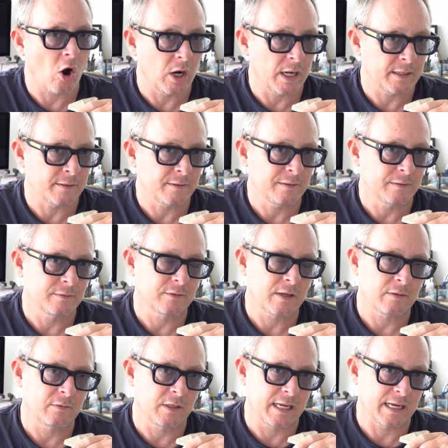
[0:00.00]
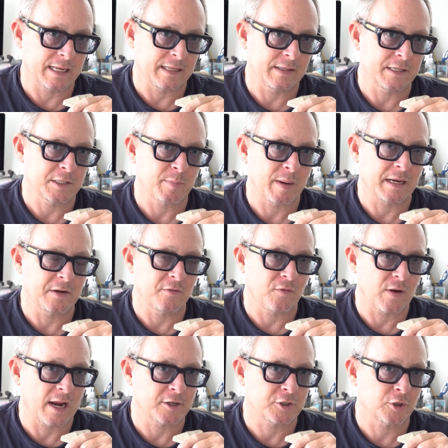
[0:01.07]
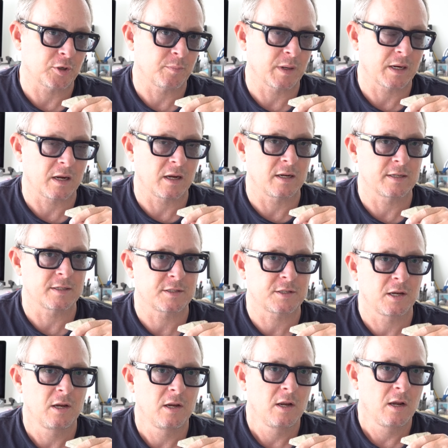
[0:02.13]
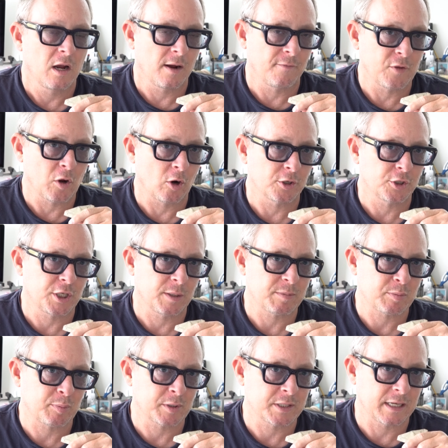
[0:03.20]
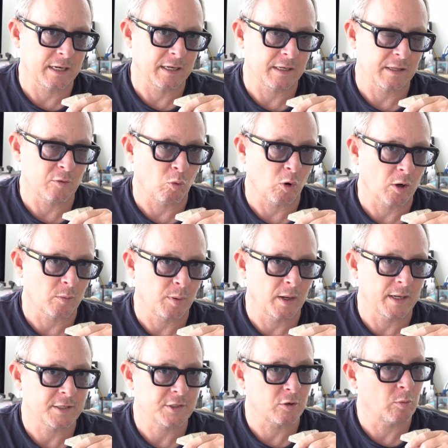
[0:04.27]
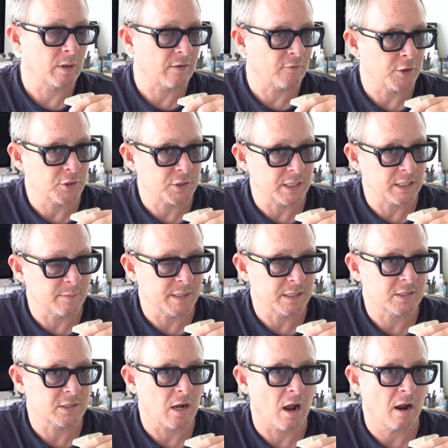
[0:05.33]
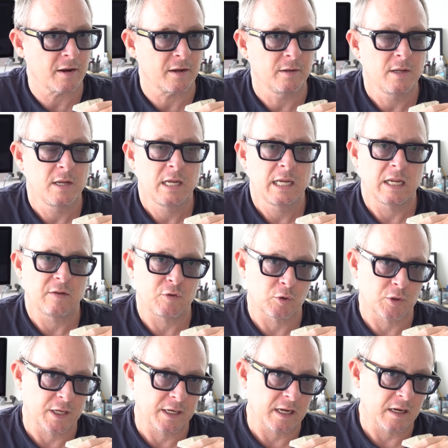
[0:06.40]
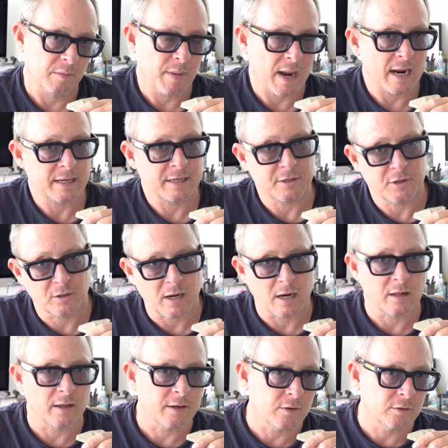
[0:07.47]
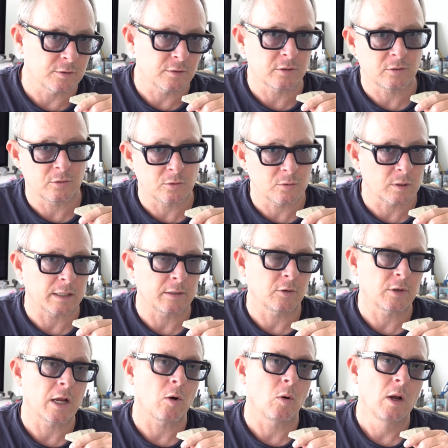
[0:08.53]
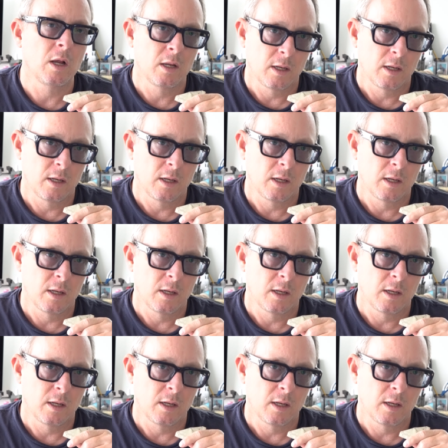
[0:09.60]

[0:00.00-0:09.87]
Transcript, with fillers: on getting these manufactured because of the hardships presented in the workplace. So whenever you see them in stock, if you're thinking about it and you're kind of like, oh, I don't know,